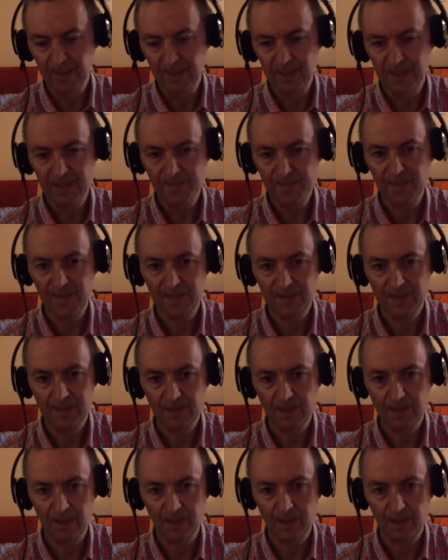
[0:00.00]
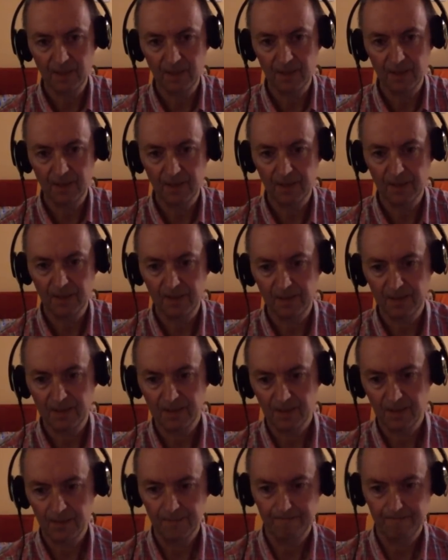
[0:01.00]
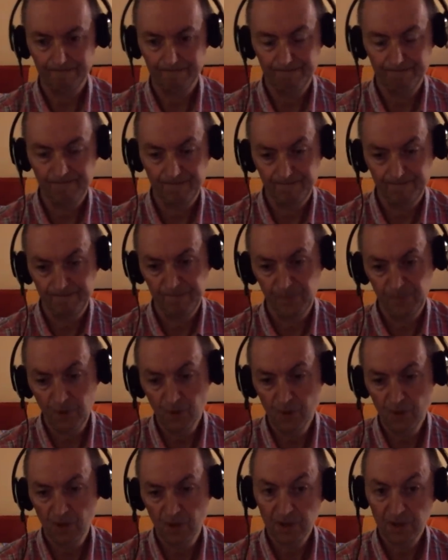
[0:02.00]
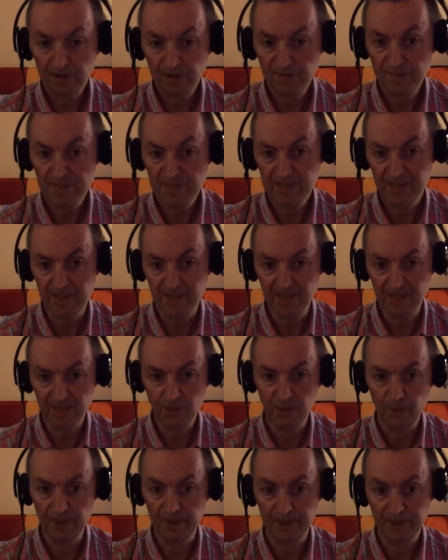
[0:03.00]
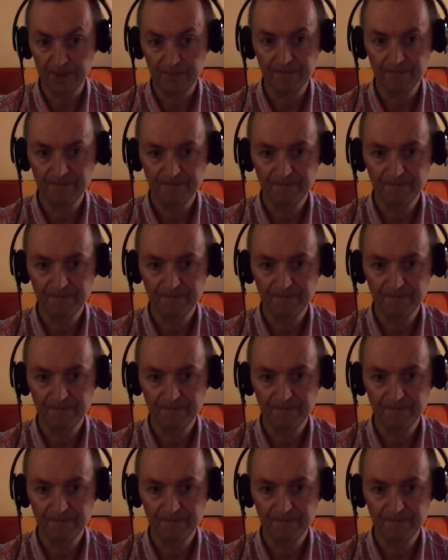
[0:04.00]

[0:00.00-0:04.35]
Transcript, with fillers: he might uh, do a lot of mistakes with it.